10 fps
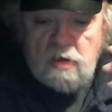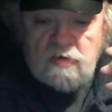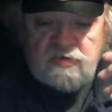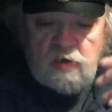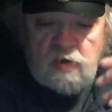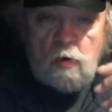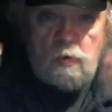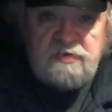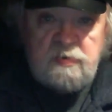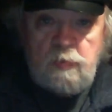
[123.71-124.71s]
So
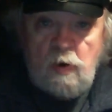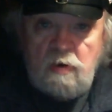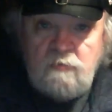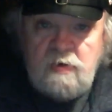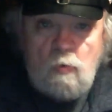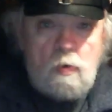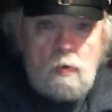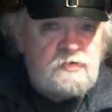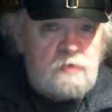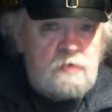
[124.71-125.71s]
was it part of it? Oh,
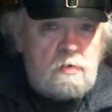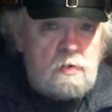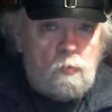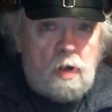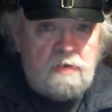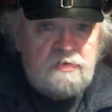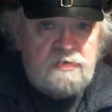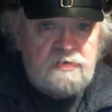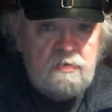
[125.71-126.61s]
I'm certain it was.